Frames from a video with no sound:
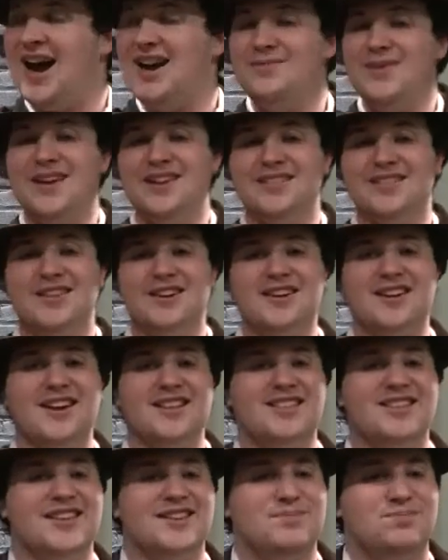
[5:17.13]
I mean, look
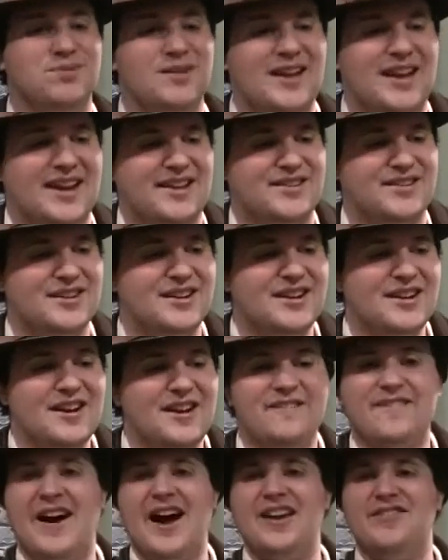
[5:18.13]
at this place.
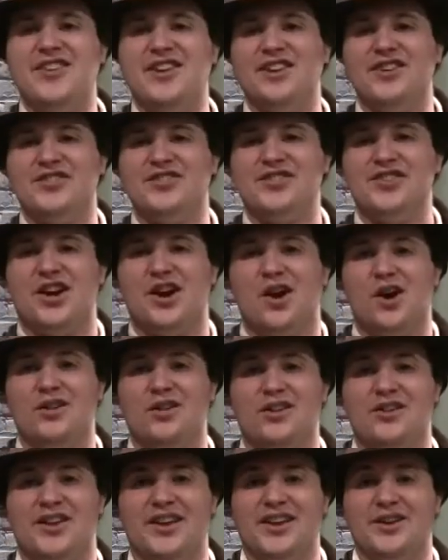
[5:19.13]
Five years
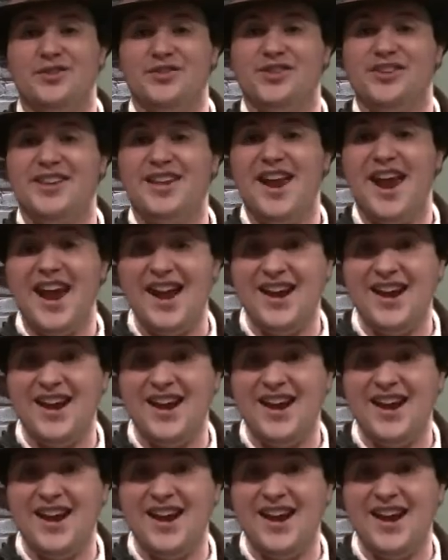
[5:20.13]
ago, it looked like it was in the